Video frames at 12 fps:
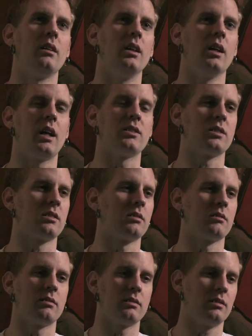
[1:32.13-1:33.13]
And I just
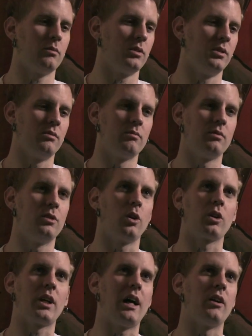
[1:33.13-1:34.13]
would
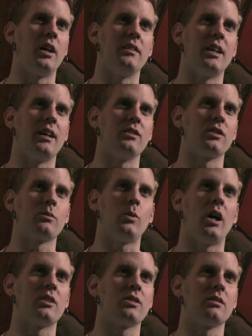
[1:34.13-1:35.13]
dork out on that and just
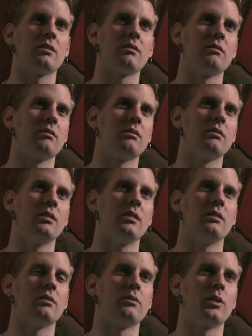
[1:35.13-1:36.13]
watch it, you
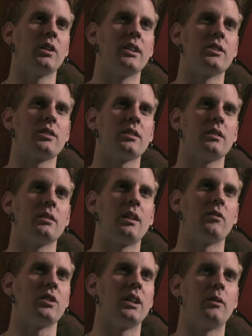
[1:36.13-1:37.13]
know, religiously
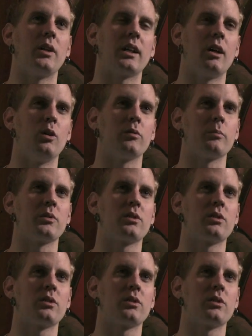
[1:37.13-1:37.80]
every day when I got home from